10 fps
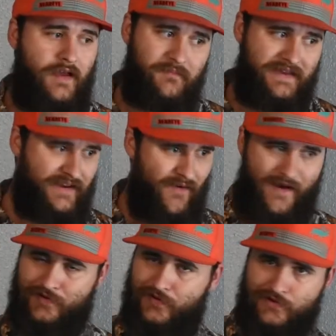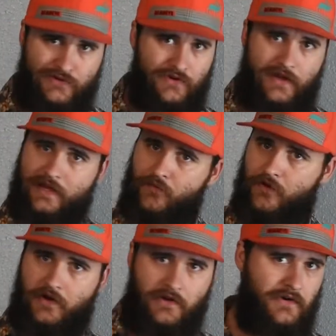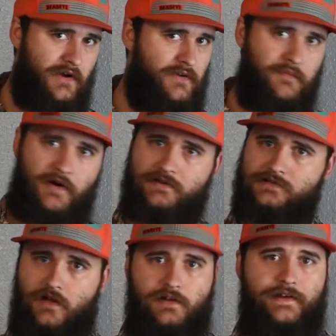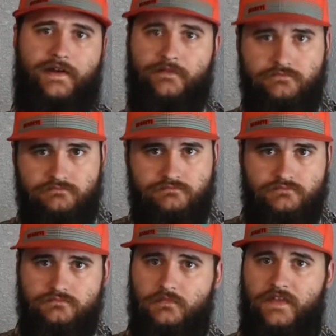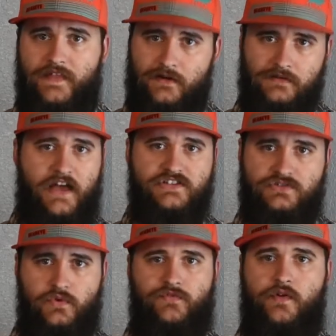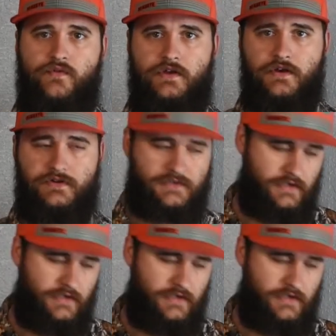Meat grinder, you can get one under $100 all day. That'll last you a few years.